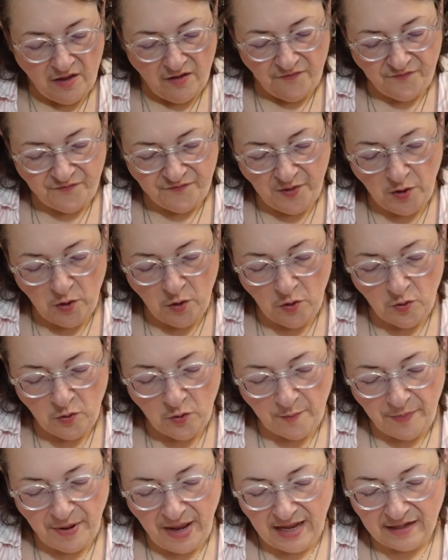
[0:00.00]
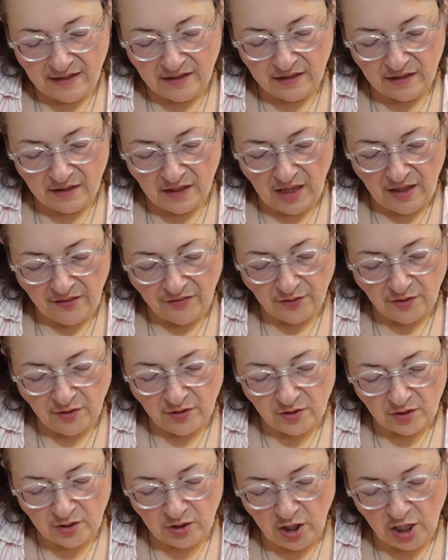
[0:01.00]
Faux patent
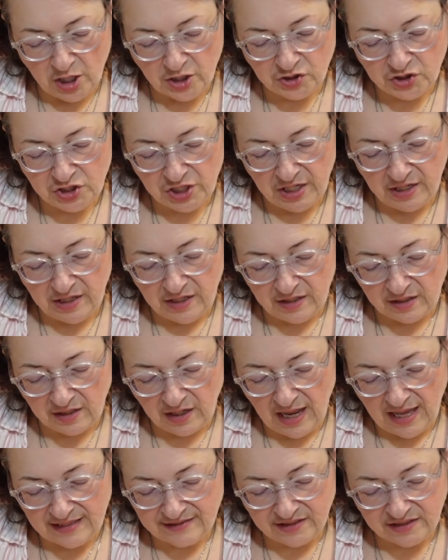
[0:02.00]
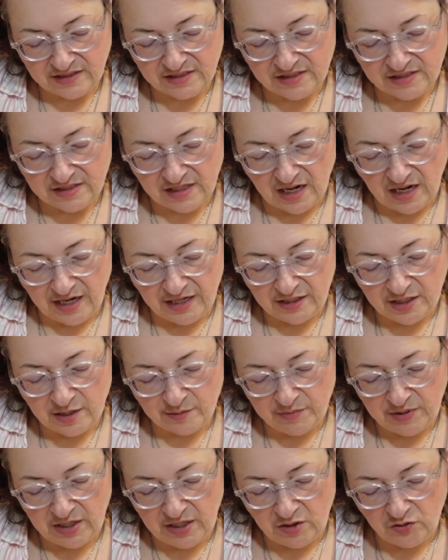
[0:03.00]
leather clutch in classic design can
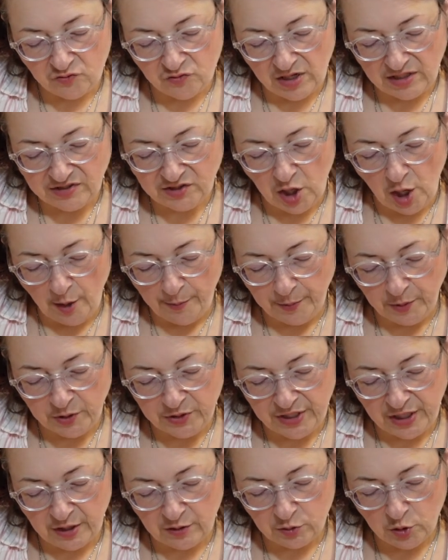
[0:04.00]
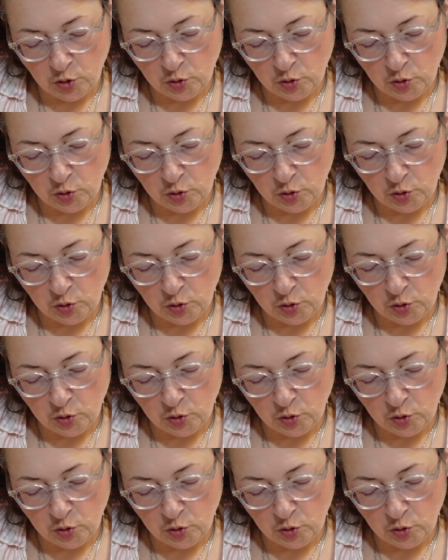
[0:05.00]
be dressed up or down.